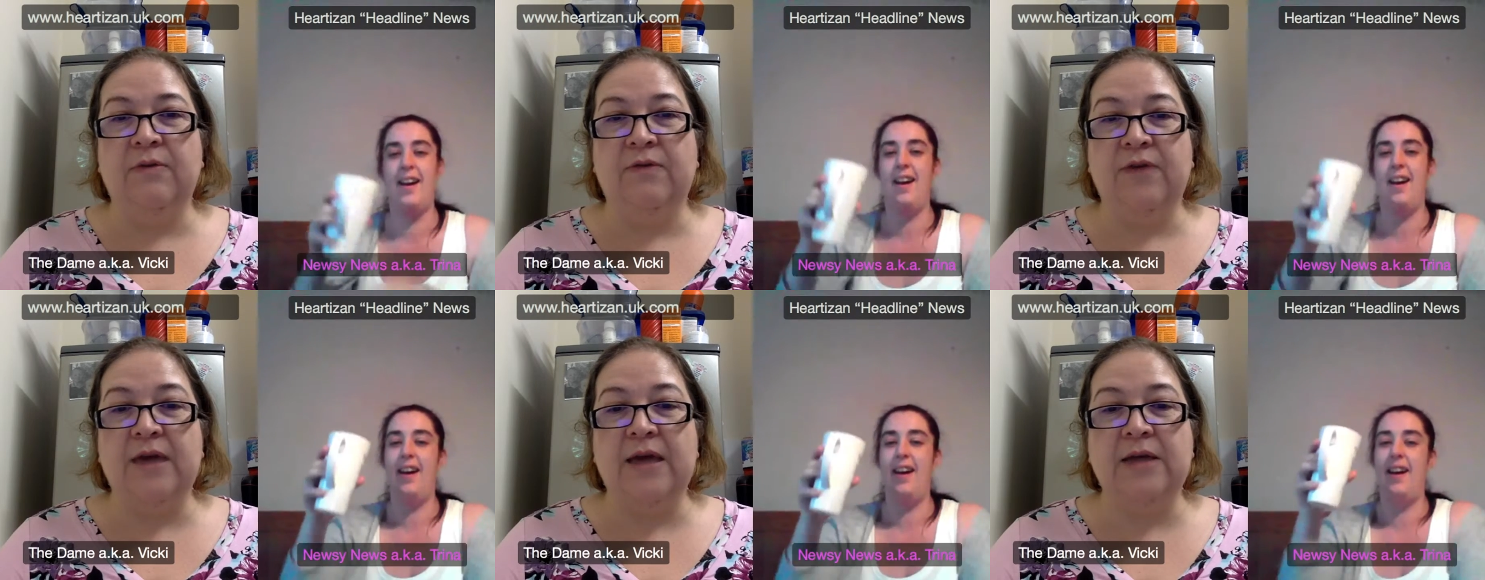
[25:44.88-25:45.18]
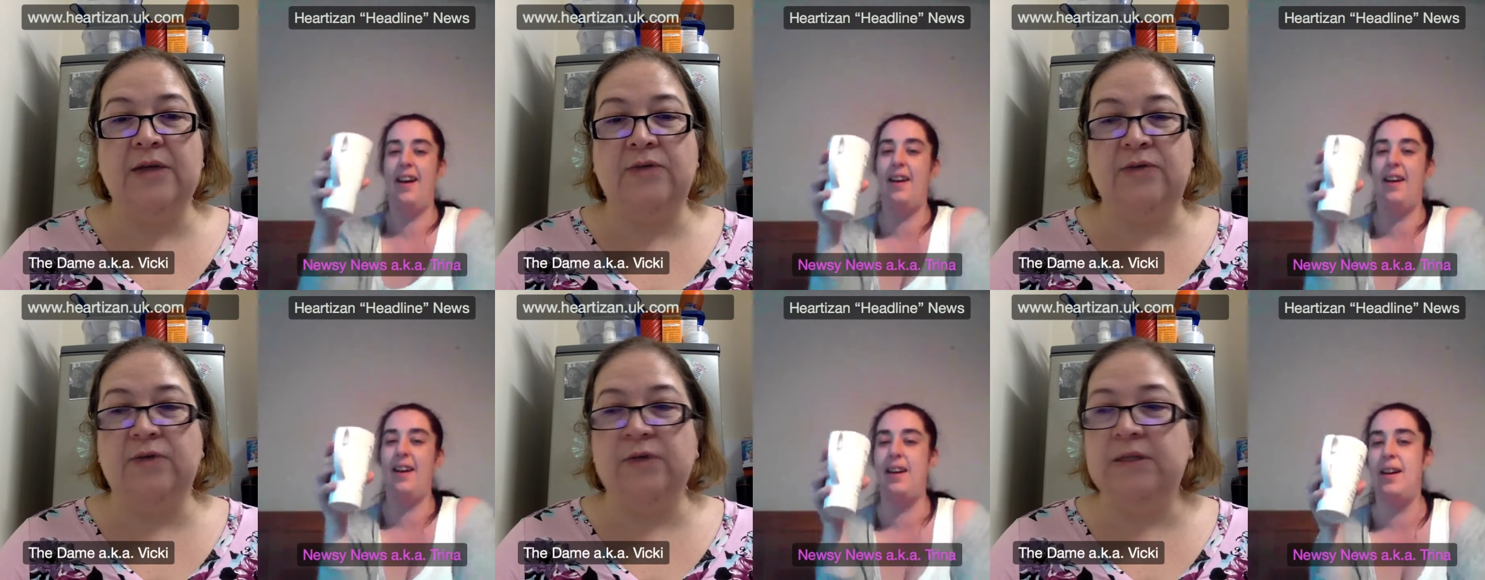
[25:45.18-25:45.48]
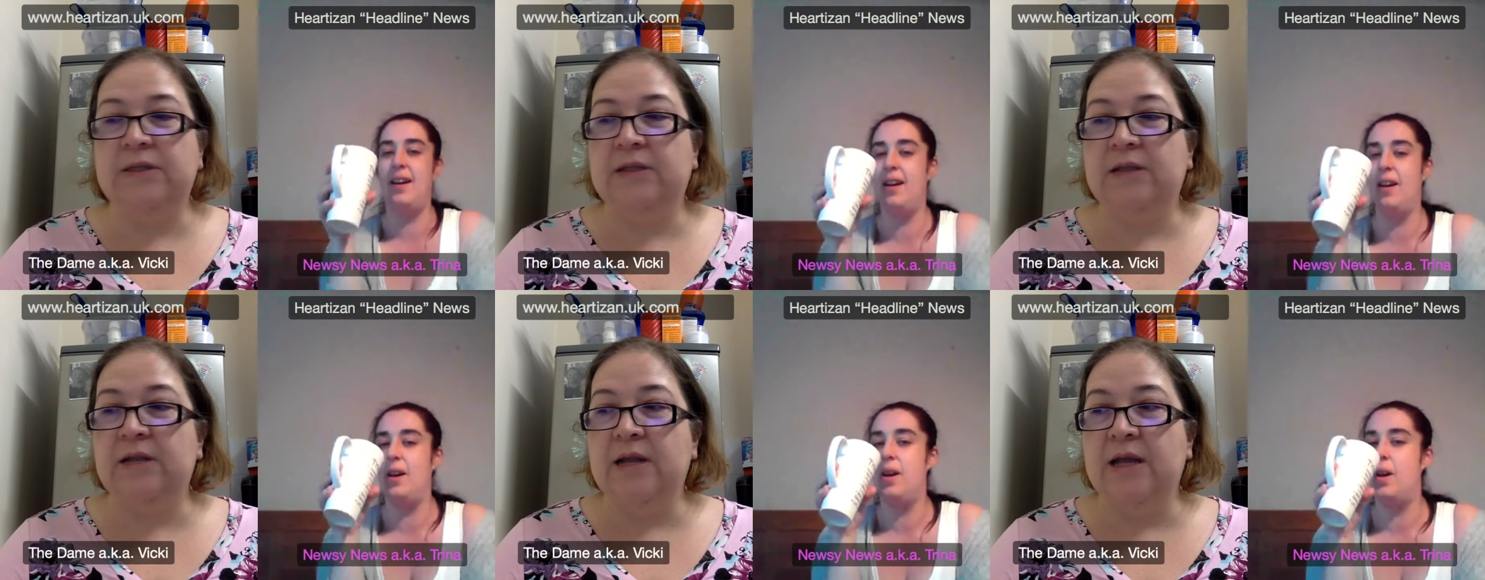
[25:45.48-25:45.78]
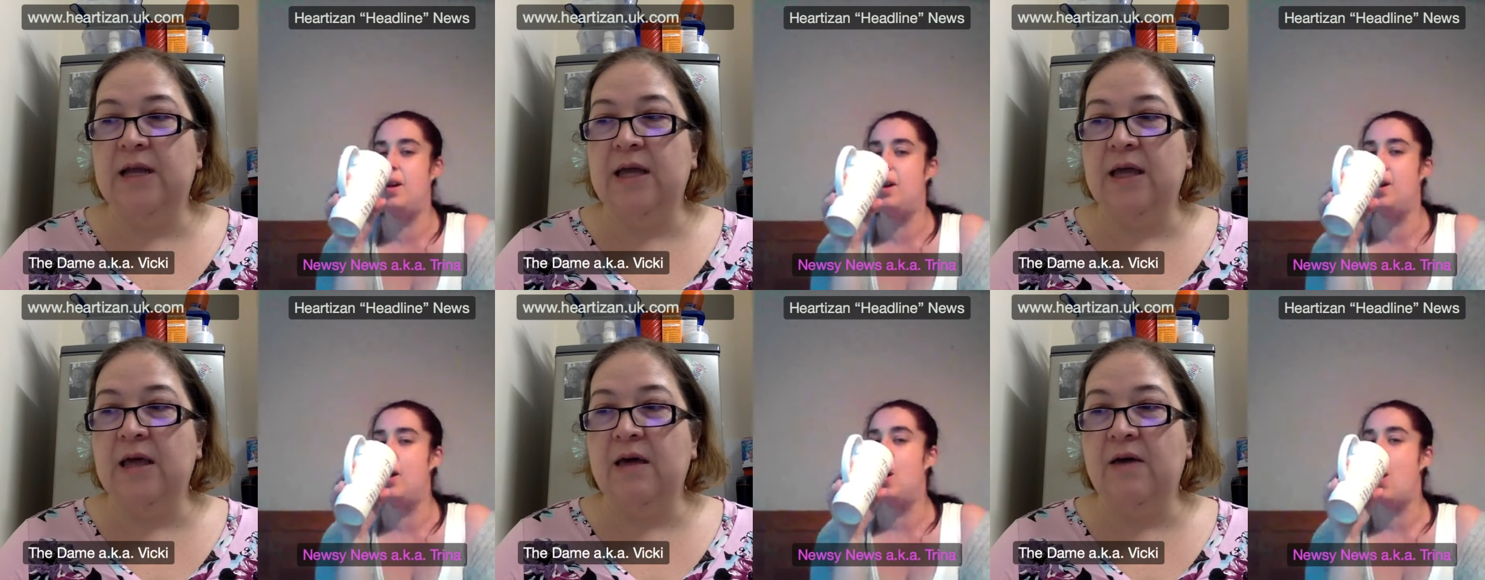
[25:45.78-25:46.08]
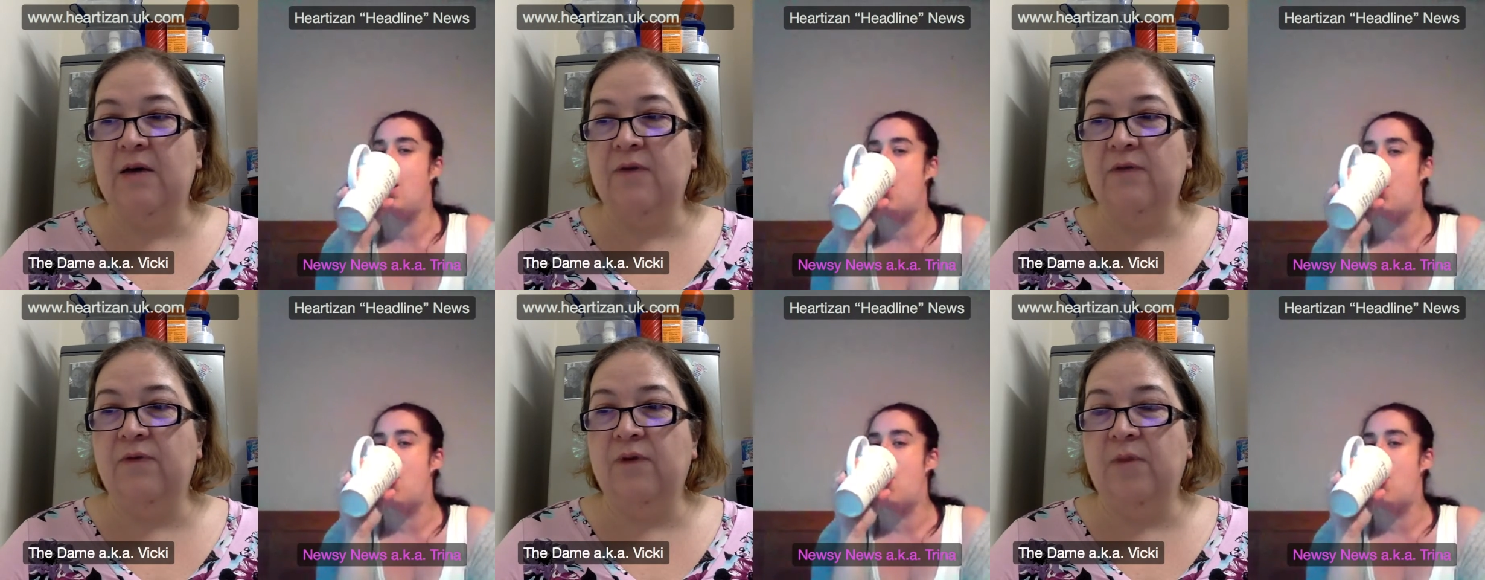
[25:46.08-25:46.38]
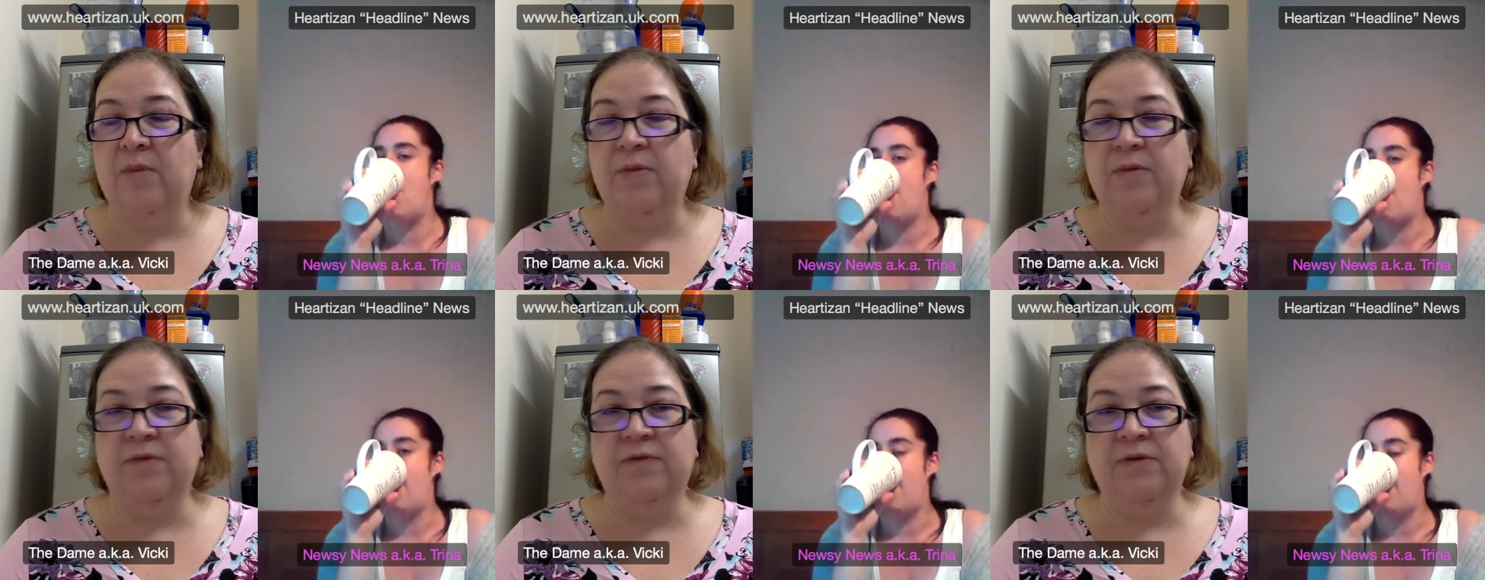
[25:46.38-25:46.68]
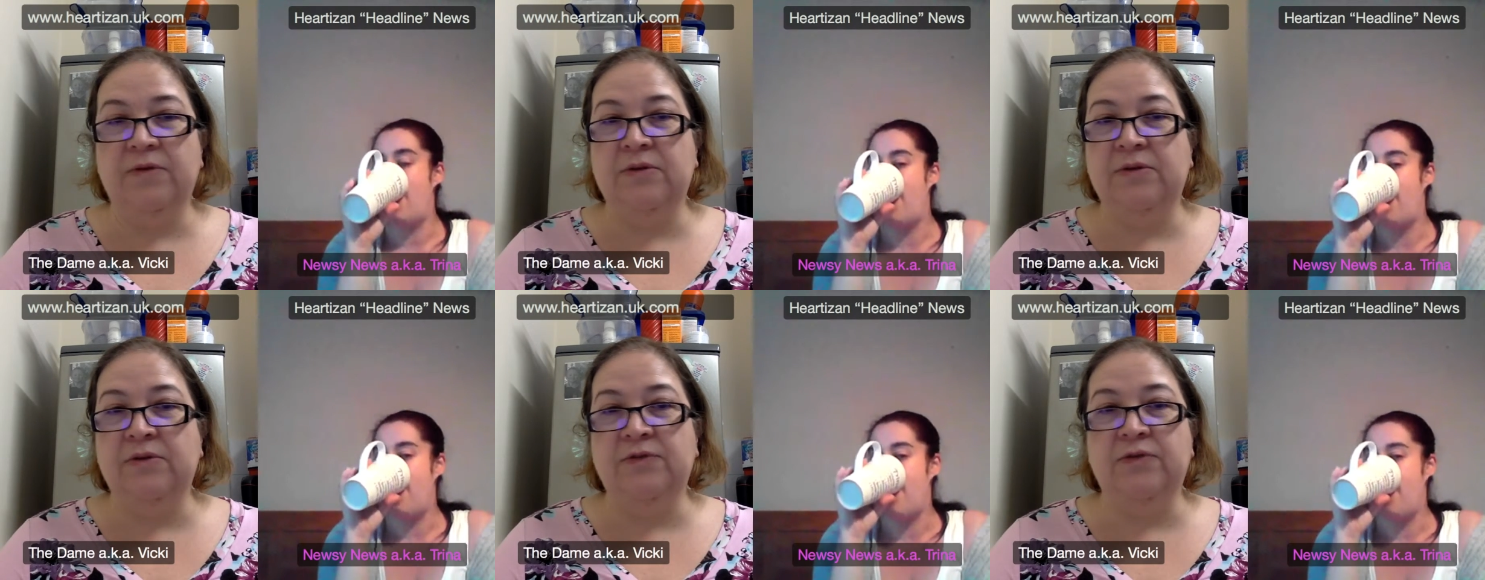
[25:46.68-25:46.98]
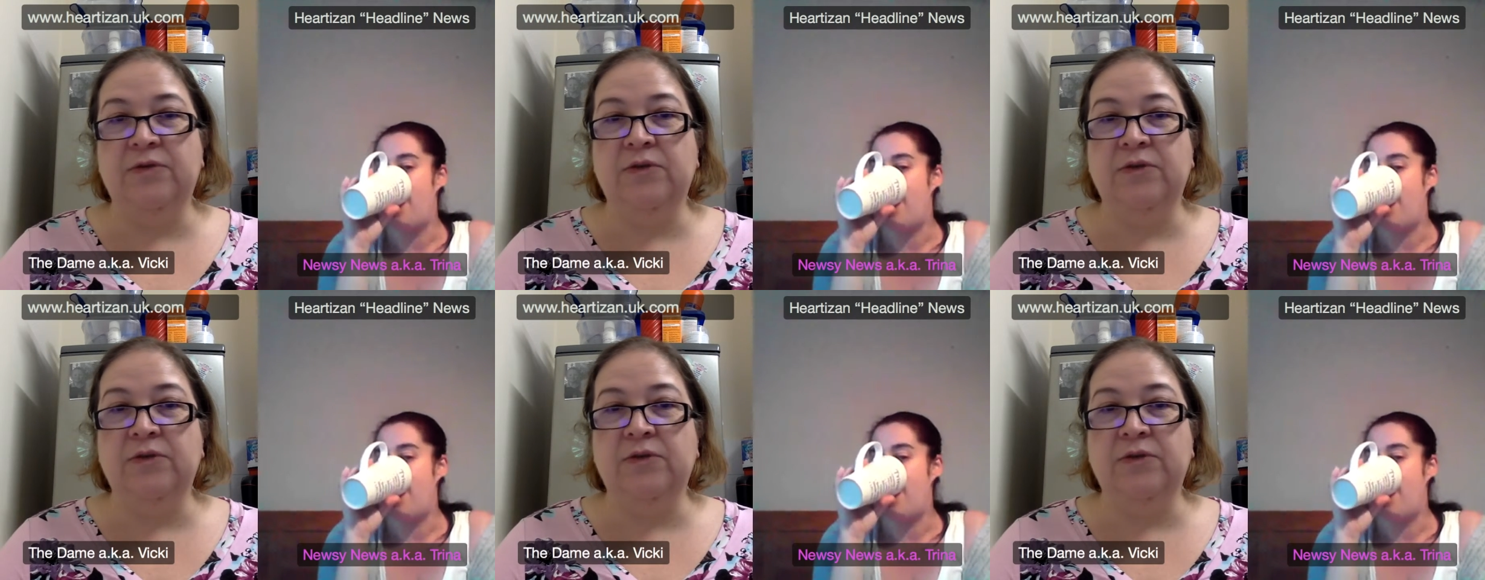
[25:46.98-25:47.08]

Speaker 1: a phase recently of I put food in